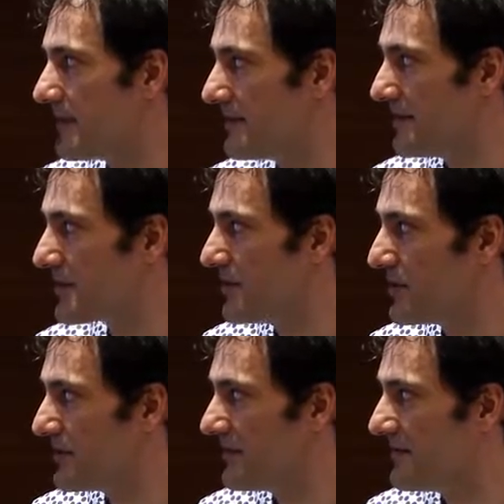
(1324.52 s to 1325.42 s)

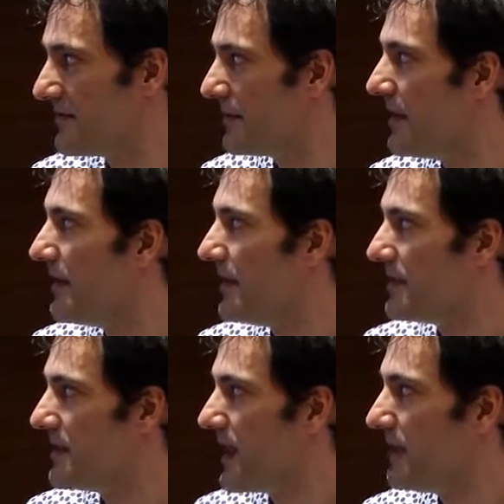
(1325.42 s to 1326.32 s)
description of
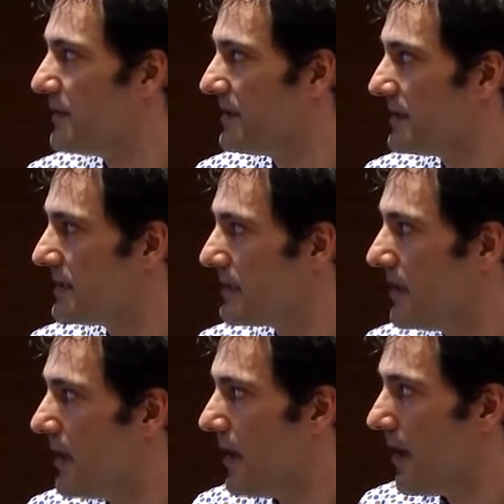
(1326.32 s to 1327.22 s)
the elements.
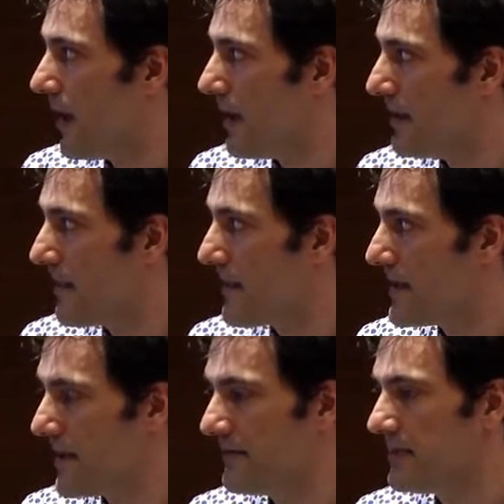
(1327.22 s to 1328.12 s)

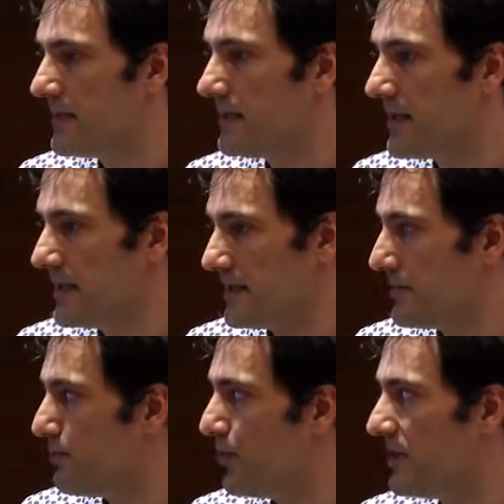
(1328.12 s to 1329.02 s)
Then everything that's
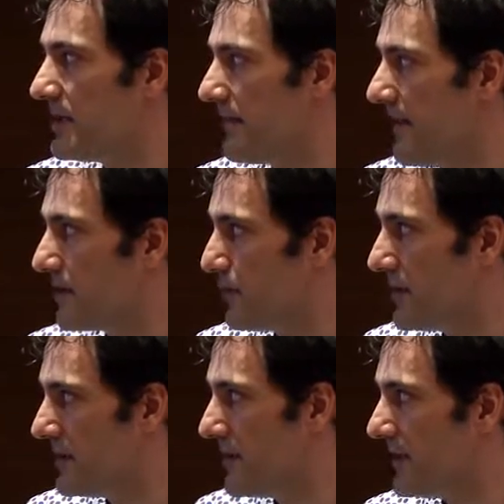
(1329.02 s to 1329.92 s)
put in
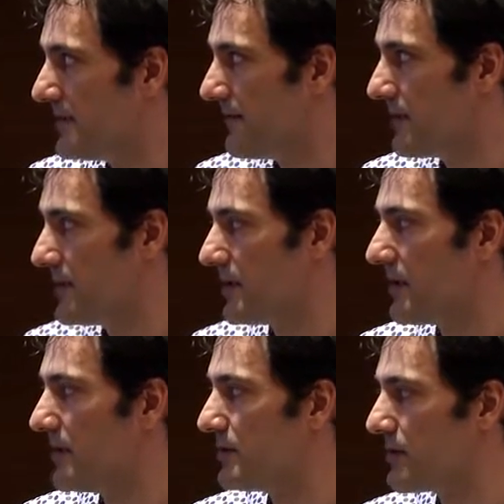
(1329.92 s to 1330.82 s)
Effectopedia is version
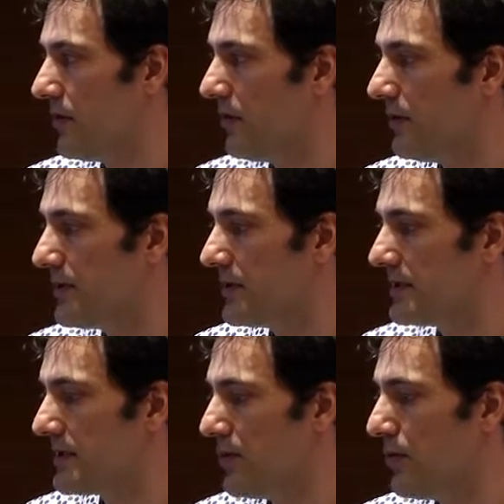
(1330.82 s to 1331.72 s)
controlled,
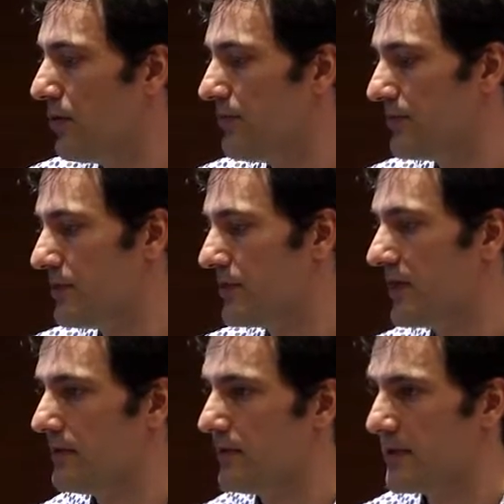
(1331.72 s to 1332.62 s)
so you
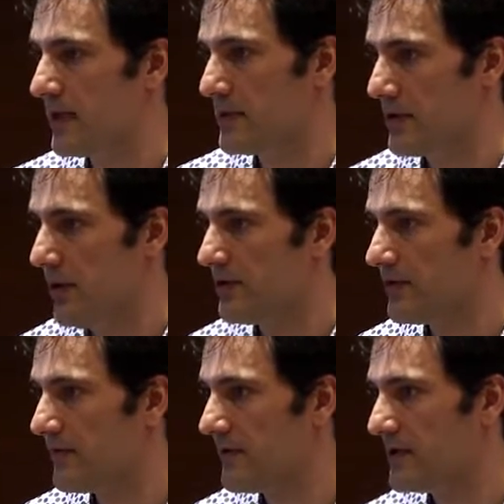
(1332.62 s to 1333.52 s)
can look at
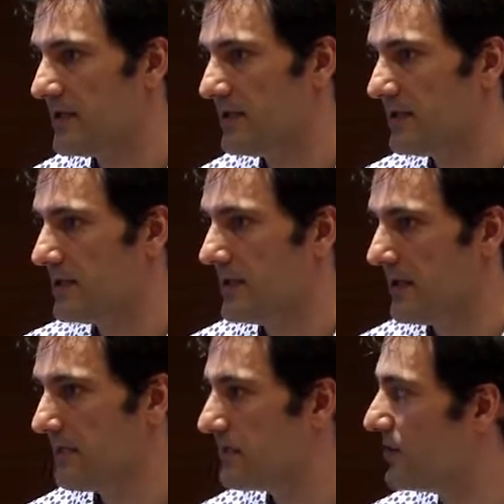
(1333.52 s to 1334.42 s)
older versions.
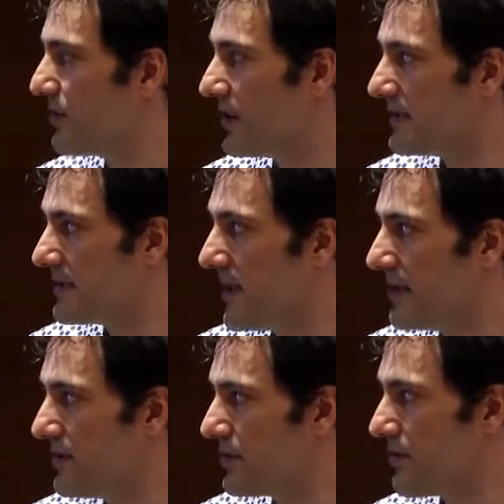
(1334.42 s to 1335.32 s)
You can
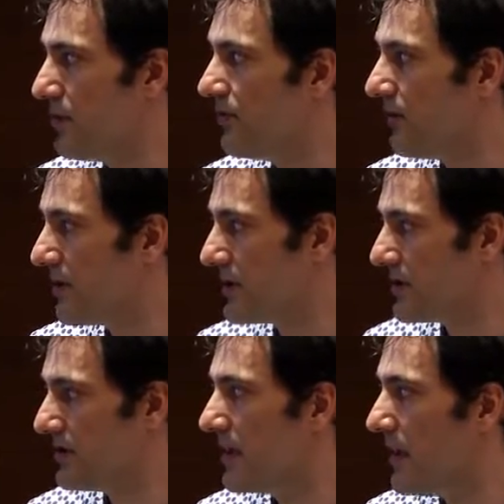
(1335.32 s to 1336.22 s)
cite your own
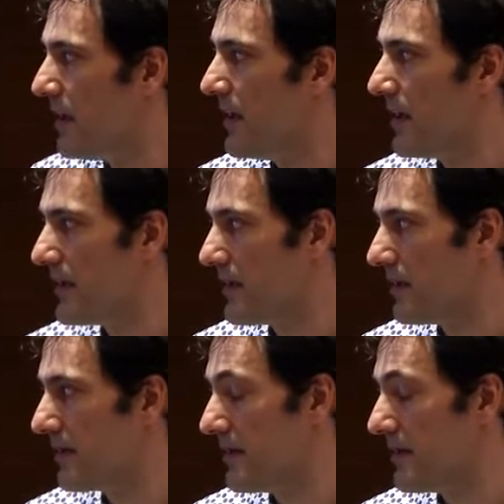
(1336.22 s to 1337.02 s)
version in